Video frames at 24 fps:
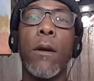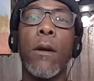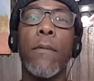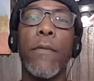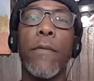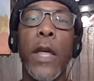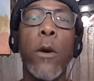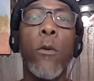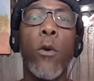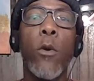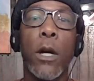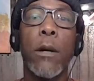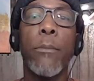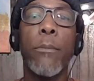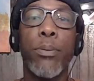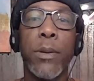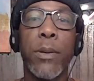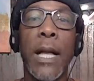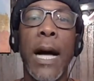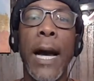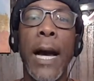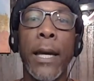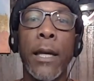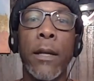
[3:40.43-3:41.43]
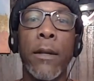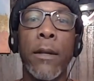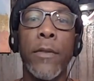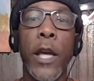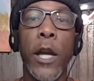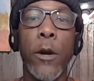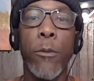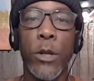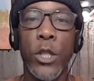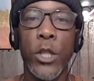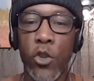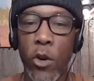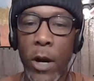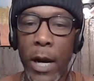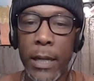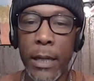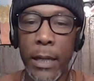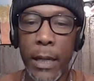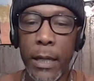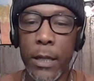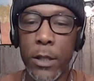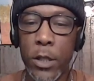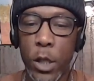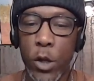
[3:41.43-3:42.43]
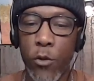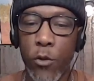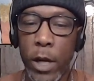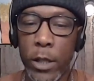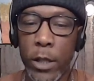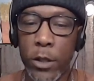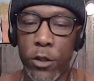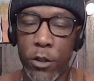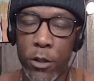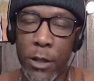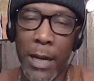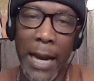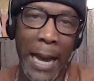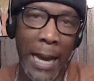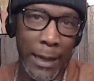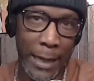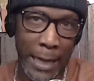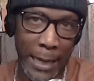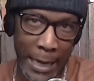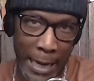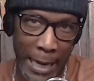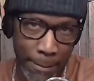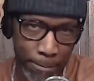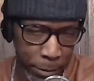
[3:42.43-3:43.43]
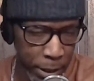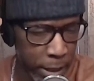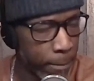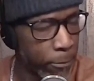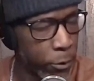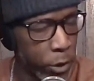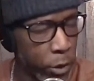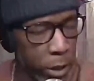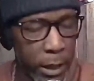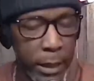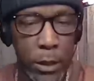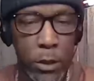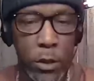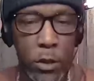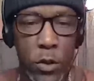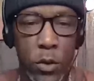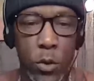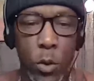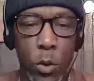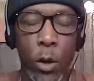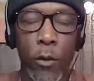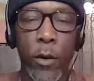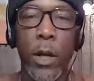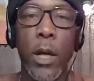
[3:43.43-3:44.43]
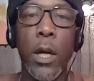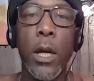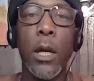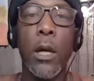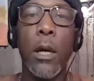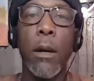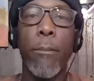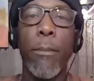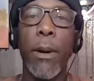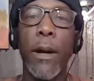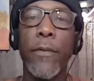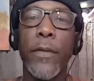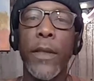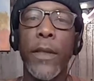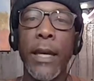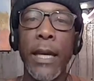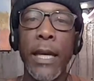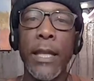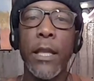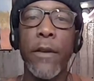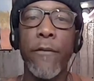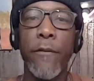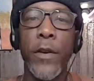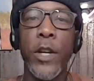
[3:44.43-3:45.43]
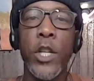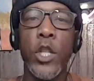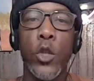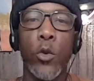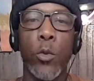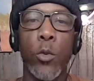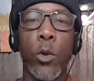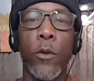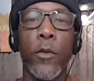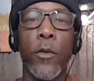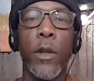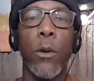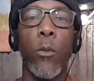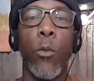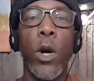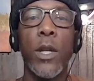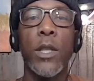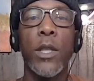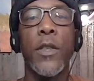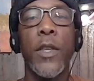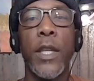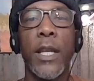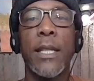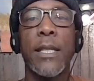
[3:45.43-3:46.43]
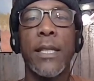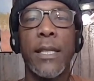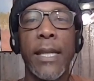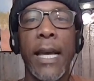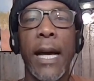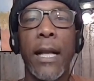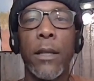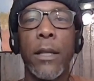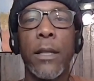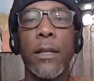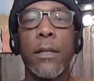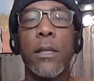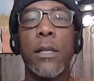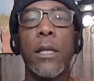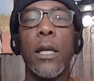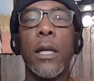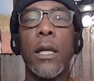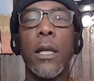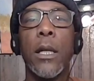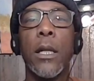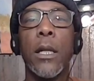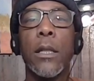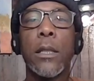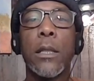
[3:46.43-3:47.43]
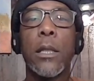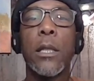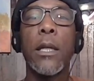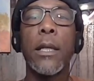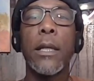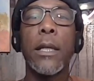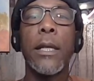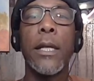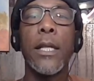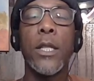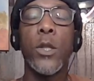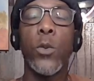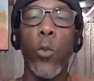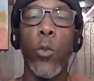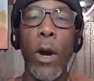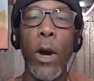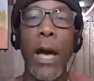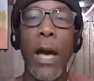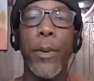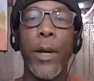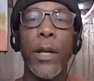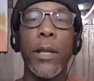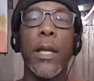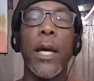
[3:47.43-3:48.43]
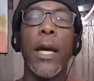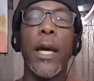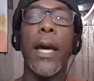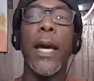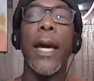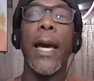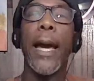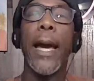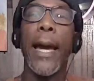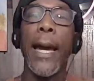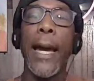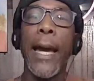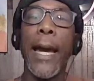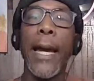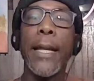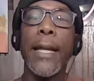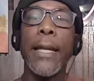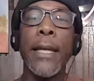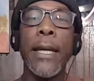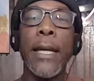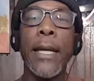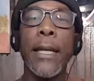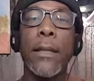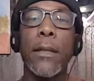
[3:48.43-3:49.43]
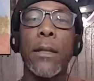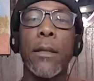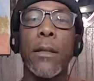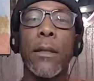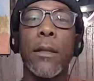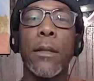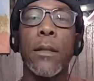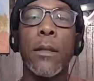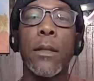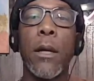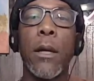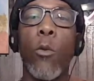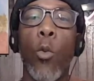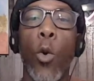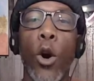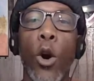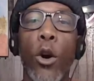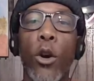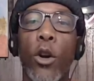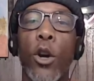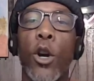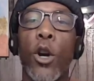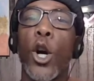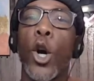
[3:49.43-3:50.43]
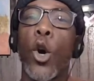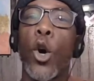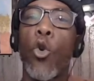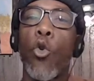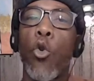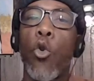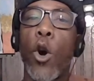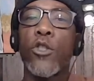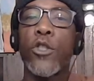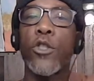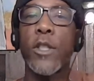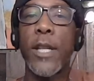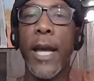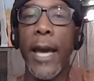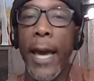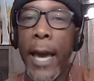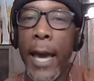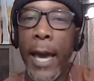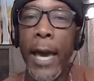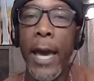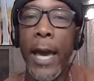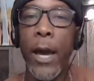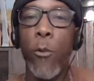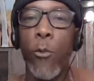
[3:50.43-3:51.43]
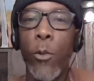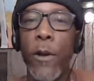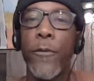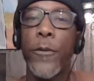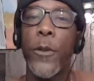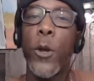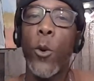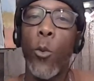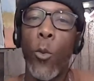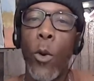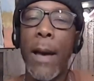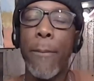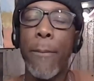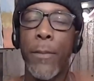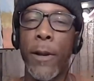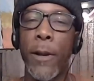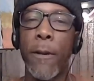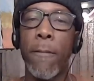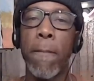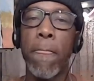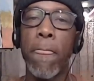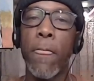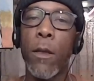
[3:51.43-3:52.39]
They were complying. They were trying to get into the registry. I, am going to get to the story. But the individual, the one of the assailants, took his weapon and hit the worker across the head with the weapon.